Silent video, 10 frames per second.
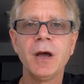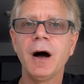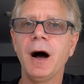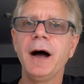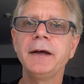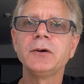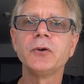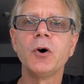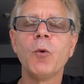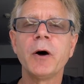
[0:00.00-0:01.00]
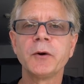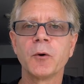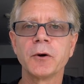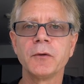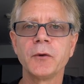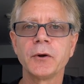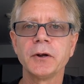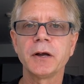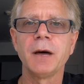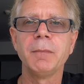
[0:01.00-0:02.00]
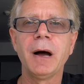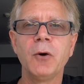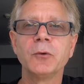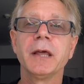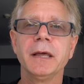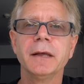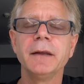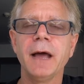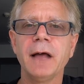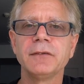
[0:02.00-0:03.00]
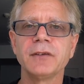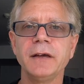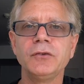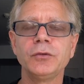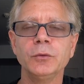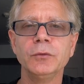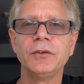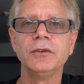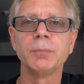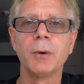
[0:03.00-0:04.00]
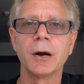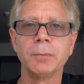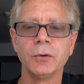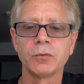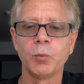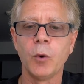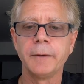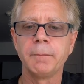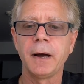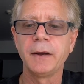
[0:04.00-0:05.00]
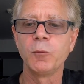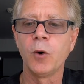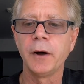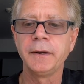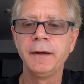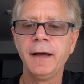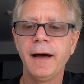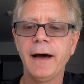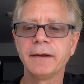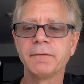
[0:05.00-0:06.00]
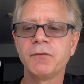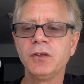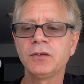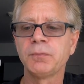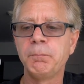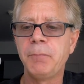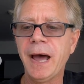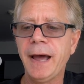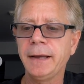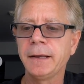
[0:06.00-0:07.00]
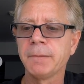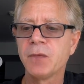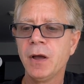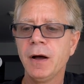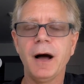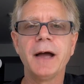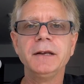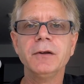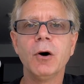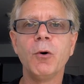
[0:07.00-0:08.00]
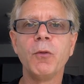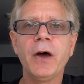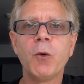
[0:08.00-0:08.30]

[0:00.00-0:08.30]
I don't know what order they're going to come out in as I choose these marbles one by one out of this bag. I know that